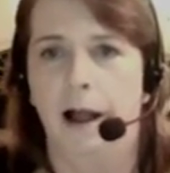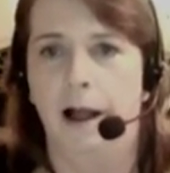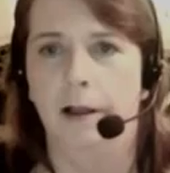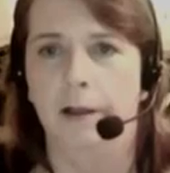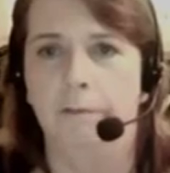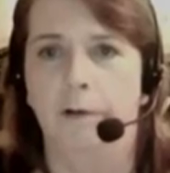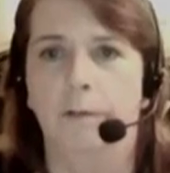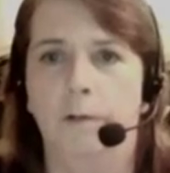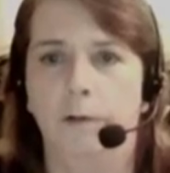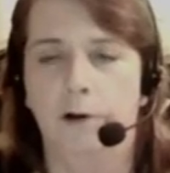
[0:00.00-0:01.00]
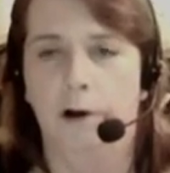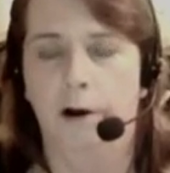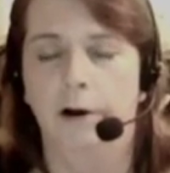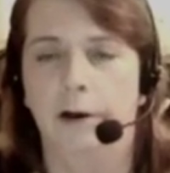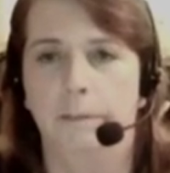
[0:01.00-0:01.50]
I will hold a
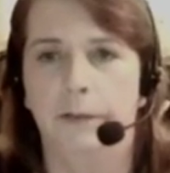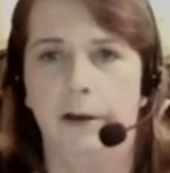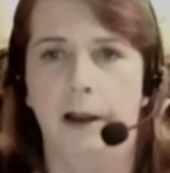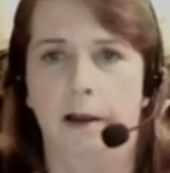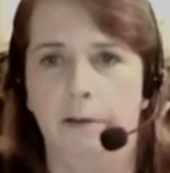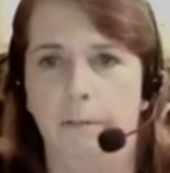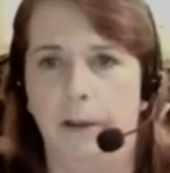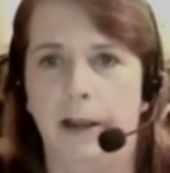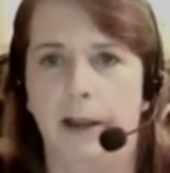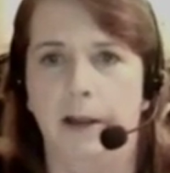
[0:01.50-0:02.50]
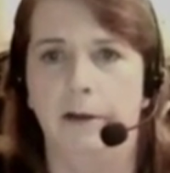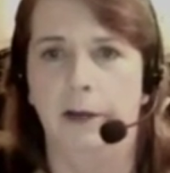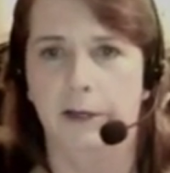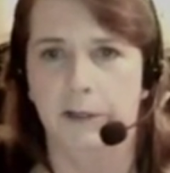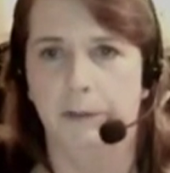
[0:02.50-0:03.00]
card upside down in my hand
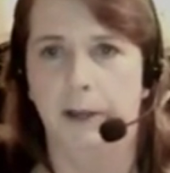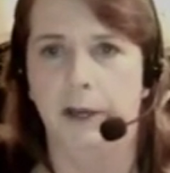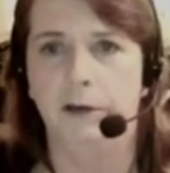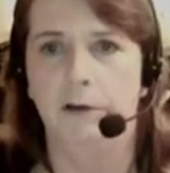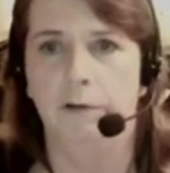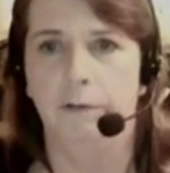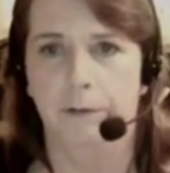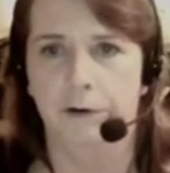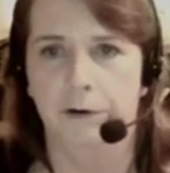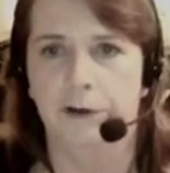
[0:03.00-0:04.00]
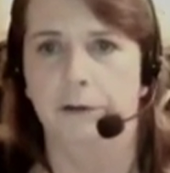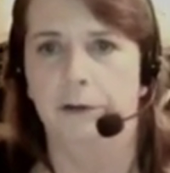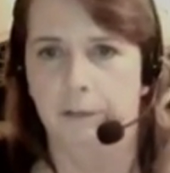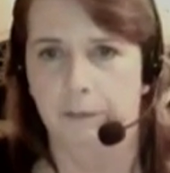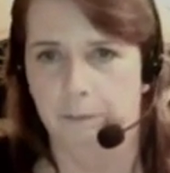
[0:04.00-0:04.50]
and explain to a
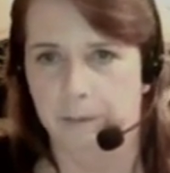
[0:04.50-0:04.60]
person the